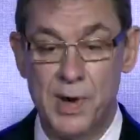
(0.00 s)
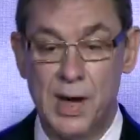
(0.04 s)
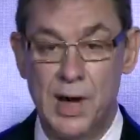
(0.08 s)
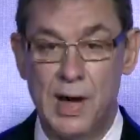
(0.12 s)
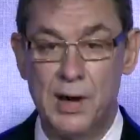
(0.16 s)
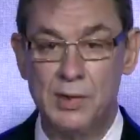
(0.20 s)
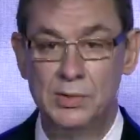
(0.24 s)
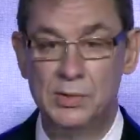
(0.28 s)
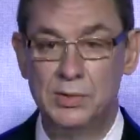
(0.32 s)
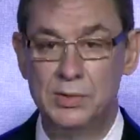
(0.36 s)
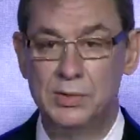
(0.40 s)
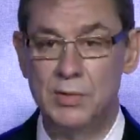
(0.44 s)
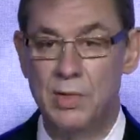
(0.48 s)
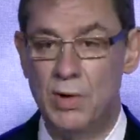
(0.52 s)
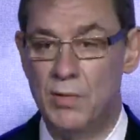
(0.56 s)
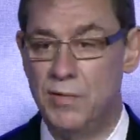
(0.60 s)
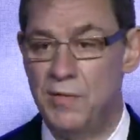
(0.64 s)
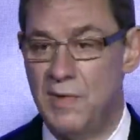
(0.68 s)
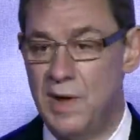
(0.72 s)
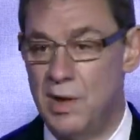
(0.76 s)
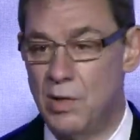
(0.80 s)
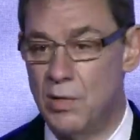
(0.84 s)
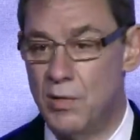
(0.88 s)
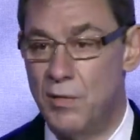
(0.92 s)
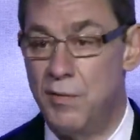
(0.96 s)
proud
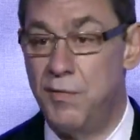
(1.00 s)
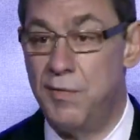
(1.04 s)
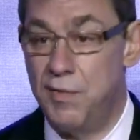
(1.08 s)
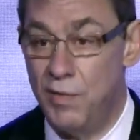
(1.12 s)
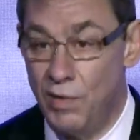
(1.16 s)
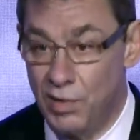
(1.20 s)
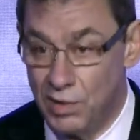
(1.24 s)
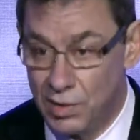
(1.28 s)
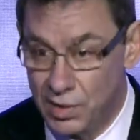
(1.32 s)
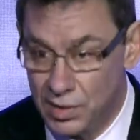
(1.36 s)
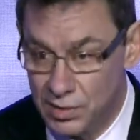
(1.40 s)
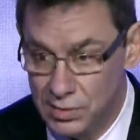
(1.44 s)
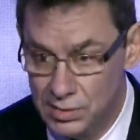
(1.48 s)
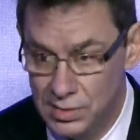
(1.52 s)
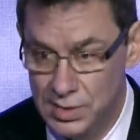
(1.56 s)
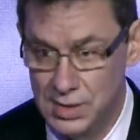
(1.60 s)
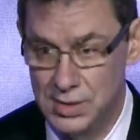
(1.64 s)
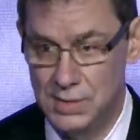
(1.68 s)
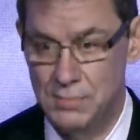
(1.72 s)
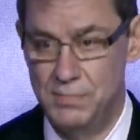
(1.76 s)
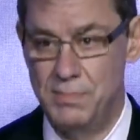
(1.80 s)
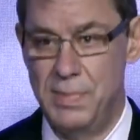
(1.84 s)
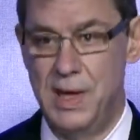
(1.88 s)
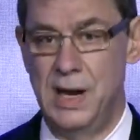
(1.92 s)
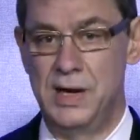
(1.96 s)
of our 4
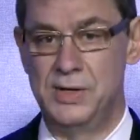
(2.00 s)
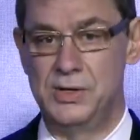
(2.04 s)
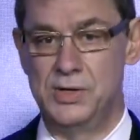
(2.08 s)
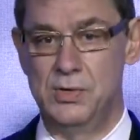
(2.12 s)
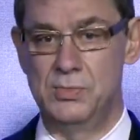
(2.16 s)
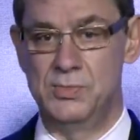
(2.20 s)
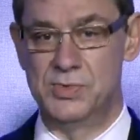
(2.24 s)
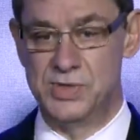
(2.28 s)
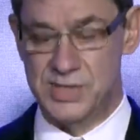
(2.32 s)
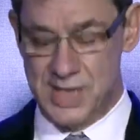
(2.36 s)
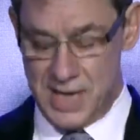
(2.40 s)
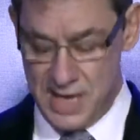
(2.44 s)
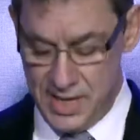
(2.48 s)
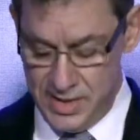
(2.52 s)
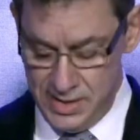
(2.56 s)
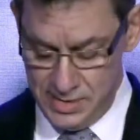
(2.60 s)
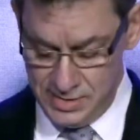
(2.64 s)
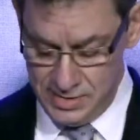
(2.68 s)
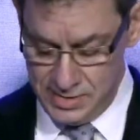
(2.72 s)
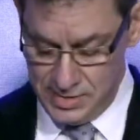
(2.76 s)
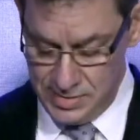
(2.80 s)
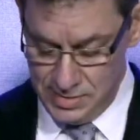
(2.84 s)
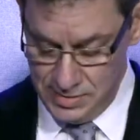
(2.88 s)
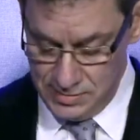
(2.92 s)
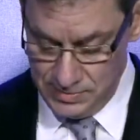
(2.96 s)
Belgium
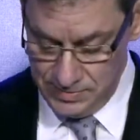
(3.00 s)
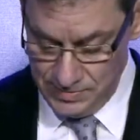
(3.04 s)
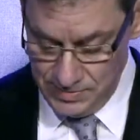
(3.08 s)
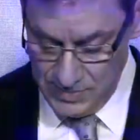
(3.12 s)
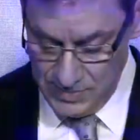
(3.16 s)
sites,